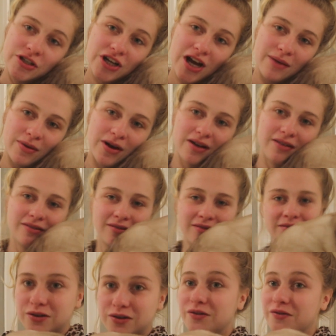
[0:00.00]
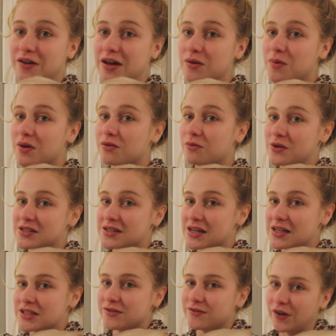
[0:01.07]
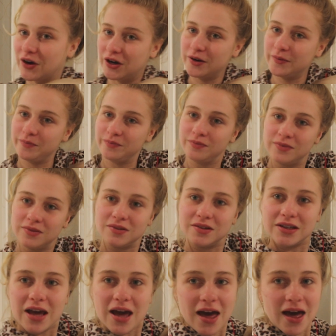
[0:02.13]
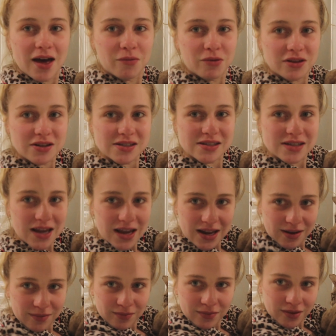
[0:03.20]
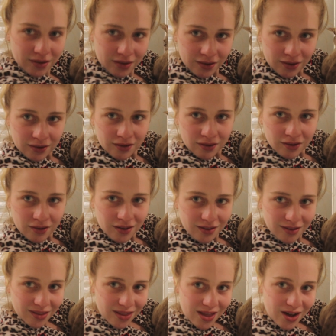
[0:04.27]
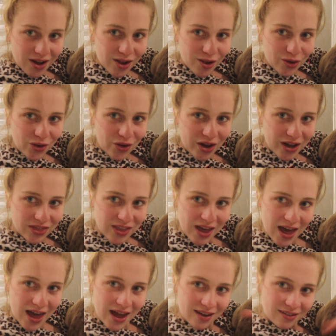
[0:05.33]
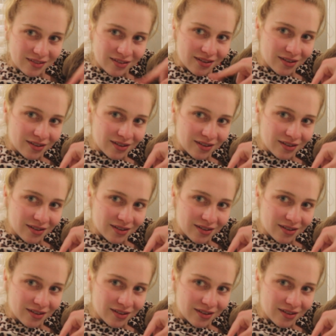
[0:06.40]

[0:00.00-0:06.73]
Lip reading: pajama to fit with Whiskey's fur. Yeah, we're the same. Look at that.